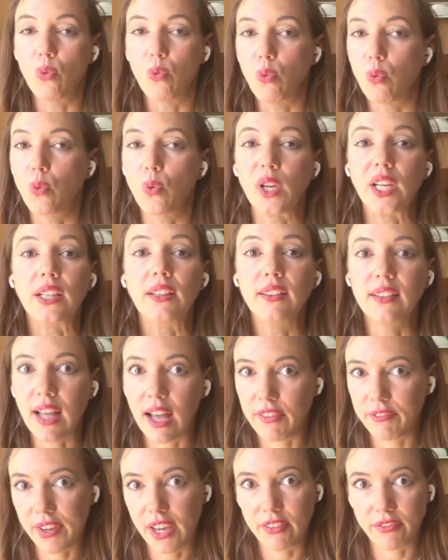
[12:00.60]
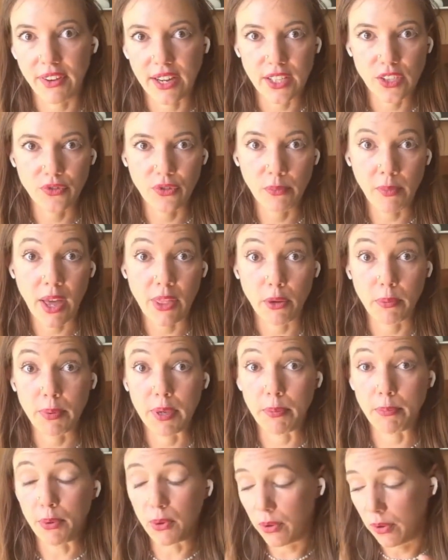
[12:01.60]
we love advice from other
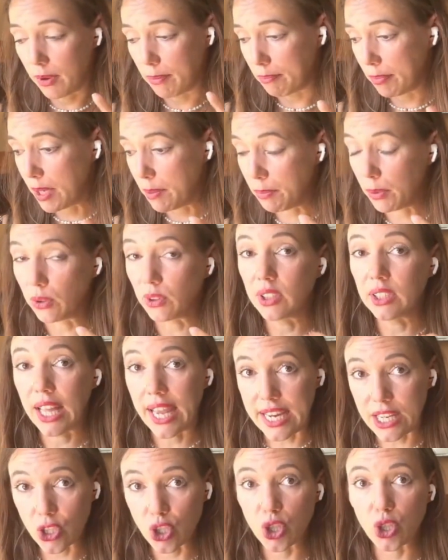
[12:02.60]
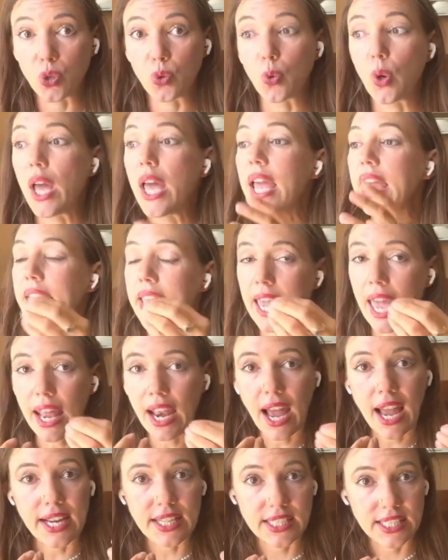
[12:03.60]
people, and people like to
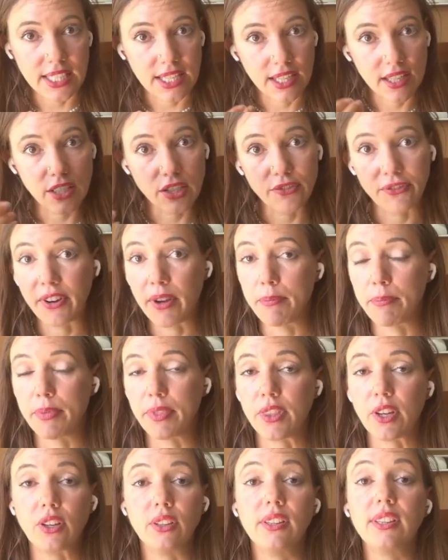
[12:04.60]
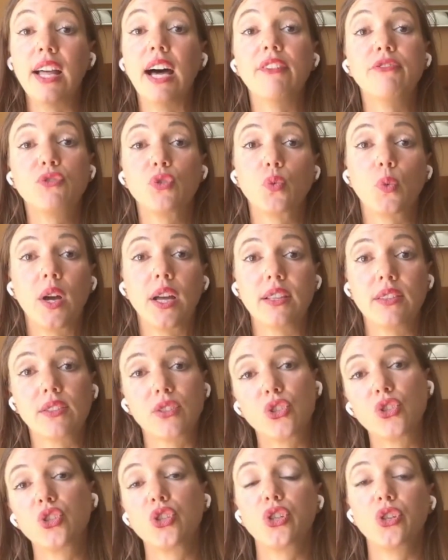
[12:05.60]
get ideas from their loved
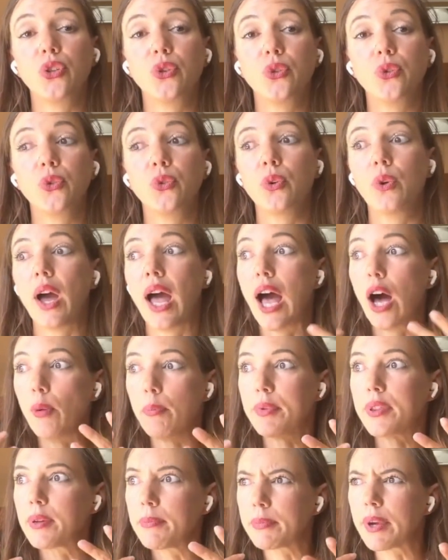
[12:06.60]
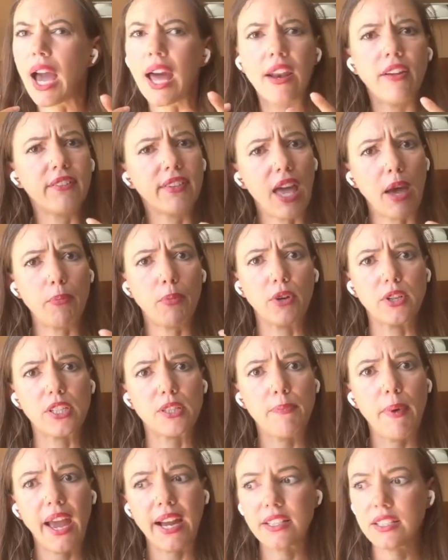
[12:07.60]
ones to help them kind of get
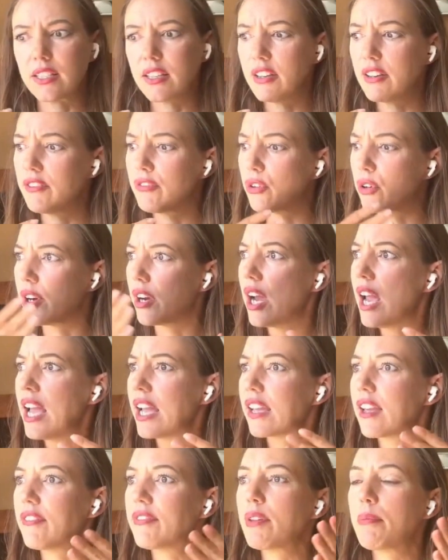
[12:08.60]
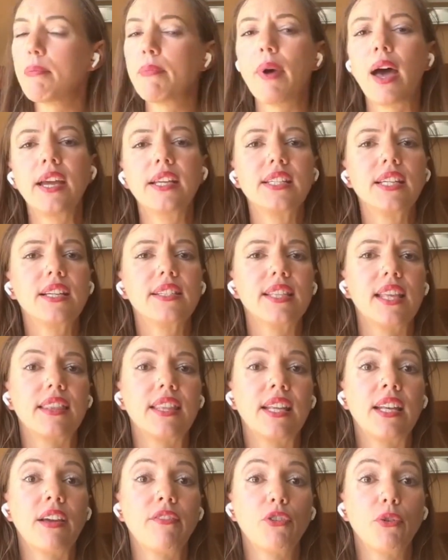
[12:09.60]
perspective or give them ideas that
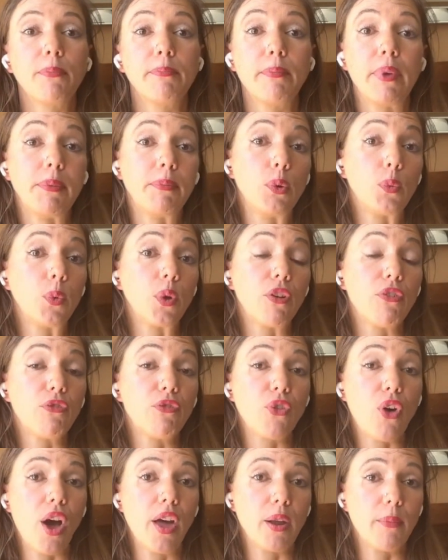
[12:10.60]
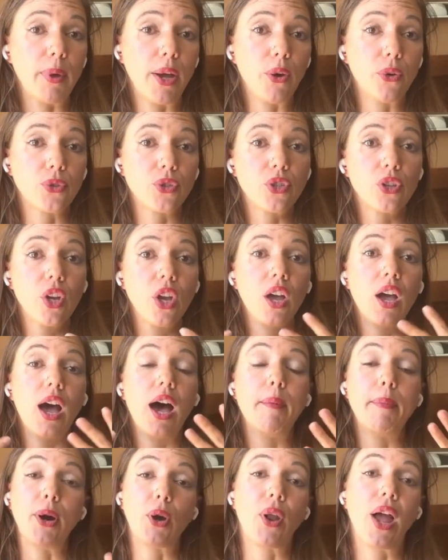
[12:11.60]
they never maybe would have thought
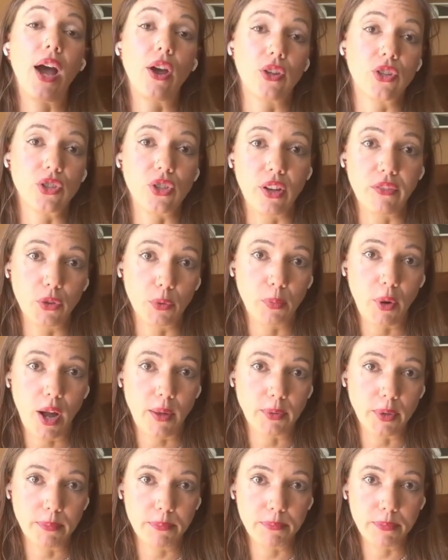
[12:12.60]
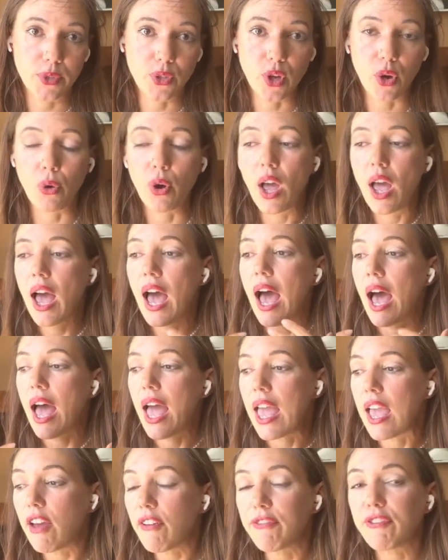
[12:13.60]
about how to solve a problem. So
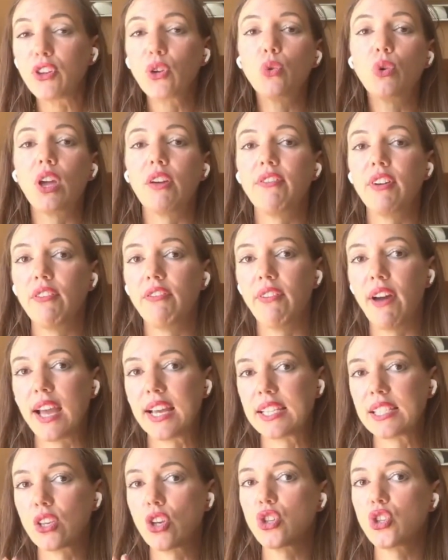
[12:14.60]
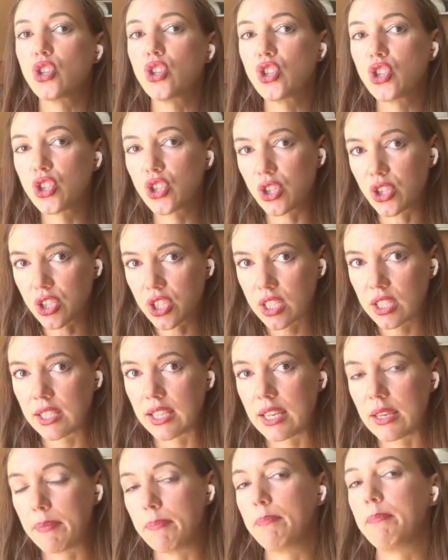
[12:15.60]
if you give advice,
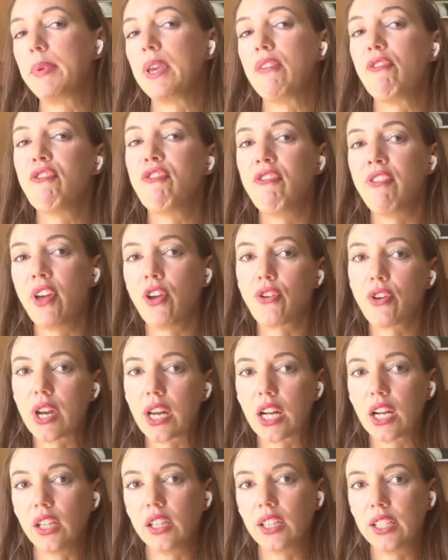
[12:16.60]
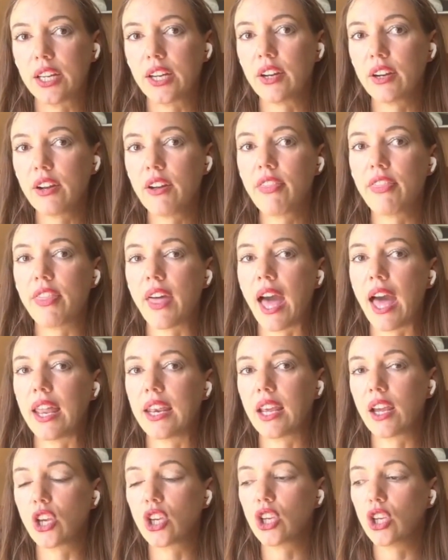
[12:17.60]
certainly be very clear
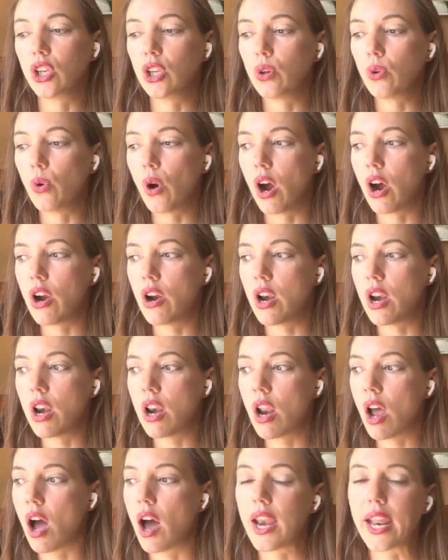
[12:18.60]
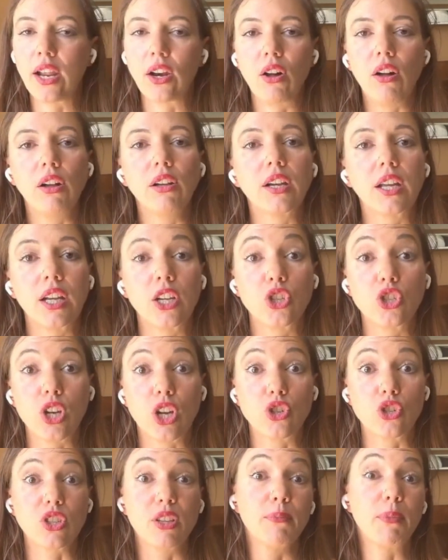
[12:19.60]
that you are not at all going to
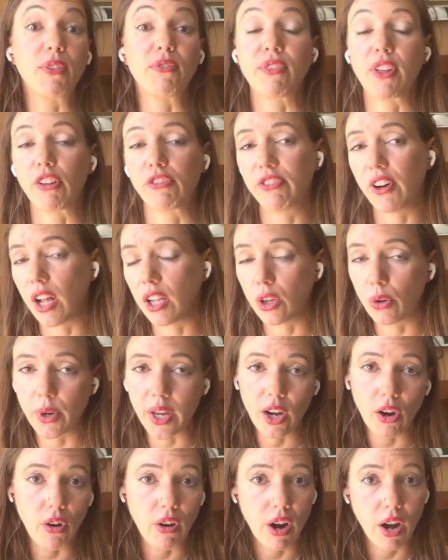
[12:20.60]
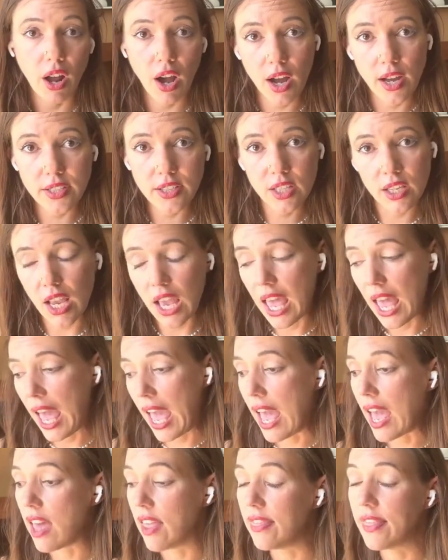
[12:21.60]
judge them if they follow it or not.
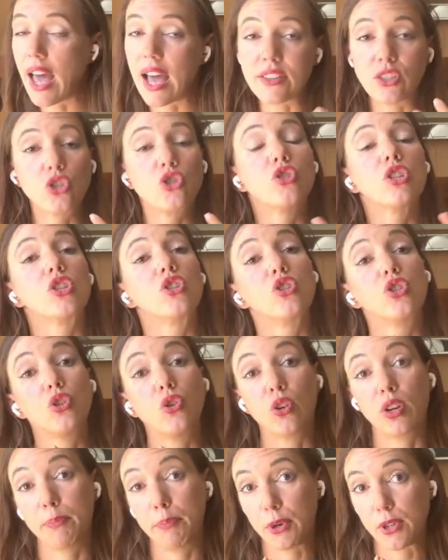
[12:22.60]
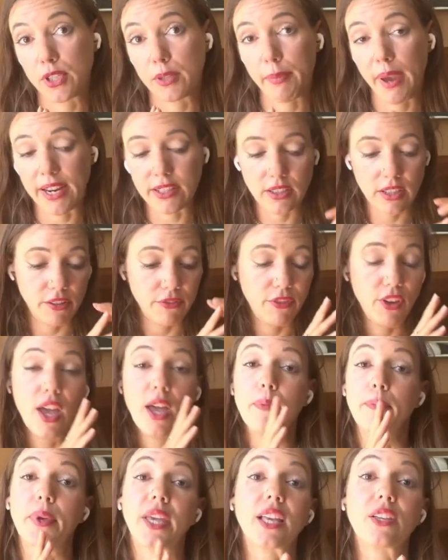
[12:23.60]
And that's just your perspective
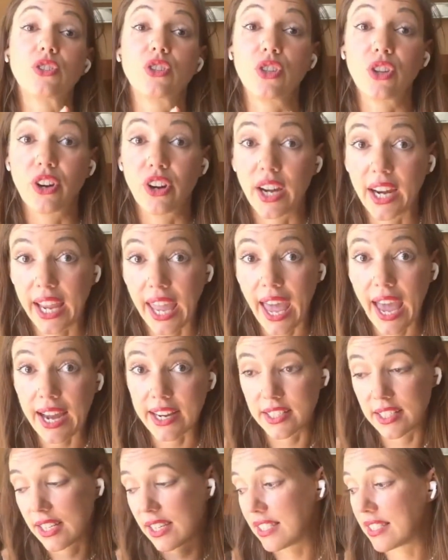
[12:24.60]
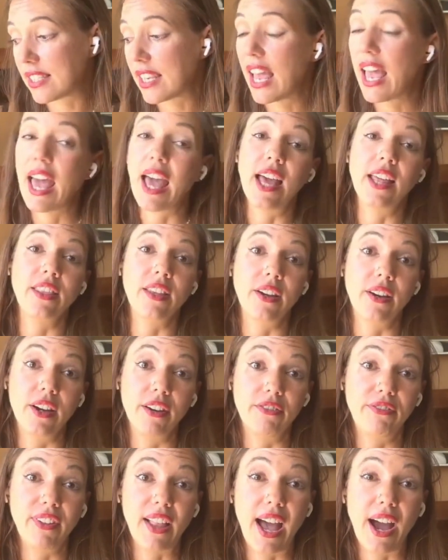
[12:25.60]
because you're a cactus and they're
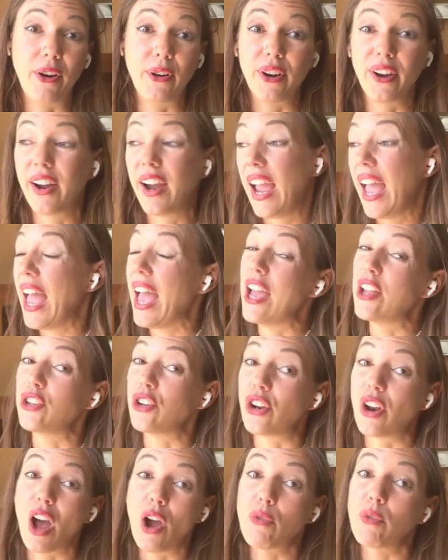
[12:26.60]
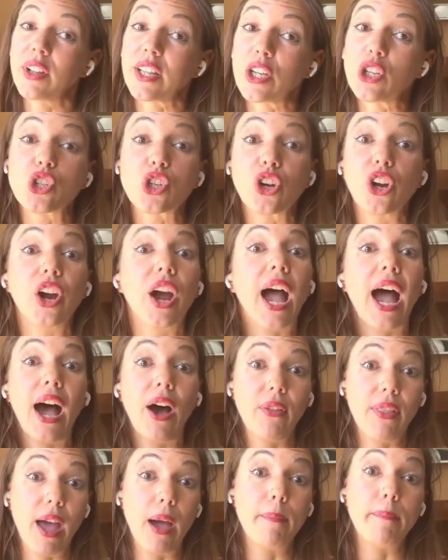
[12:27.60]
a flower and you're not really sure
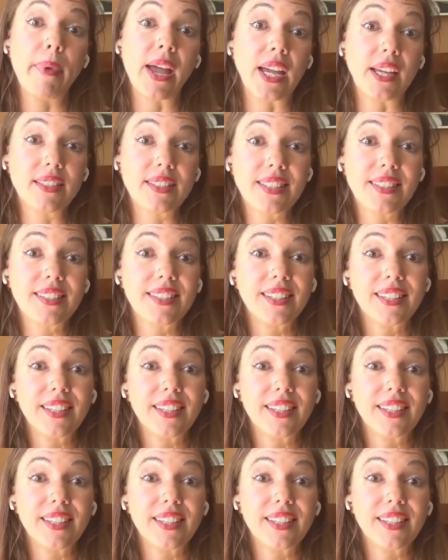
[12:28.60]
how that might